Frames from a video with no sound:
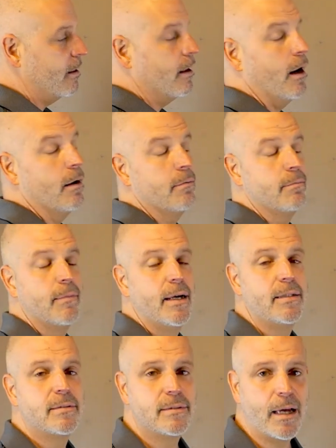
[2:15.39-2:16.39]
Oh,
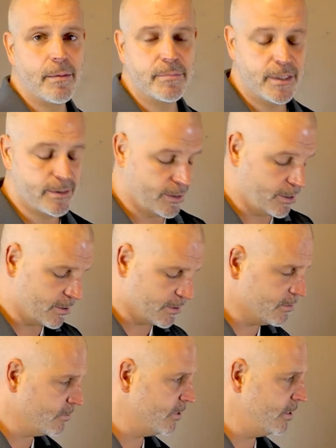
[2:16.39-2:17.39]
insomnia is another
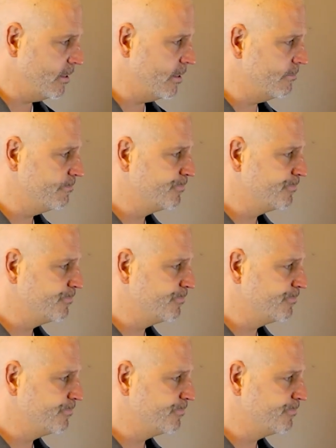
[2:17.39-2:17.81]
good one in there.